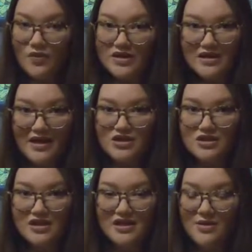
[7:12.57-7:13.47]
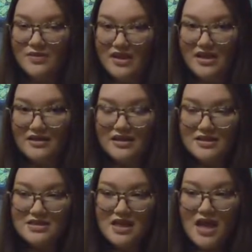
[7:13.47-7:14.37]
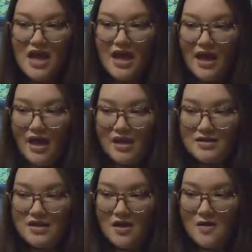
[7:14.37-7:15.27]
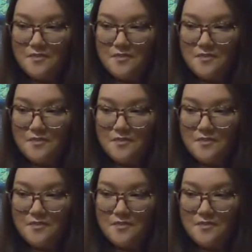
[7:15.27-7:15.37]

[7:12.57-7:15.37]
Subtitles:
we didn't actually end up needing this. And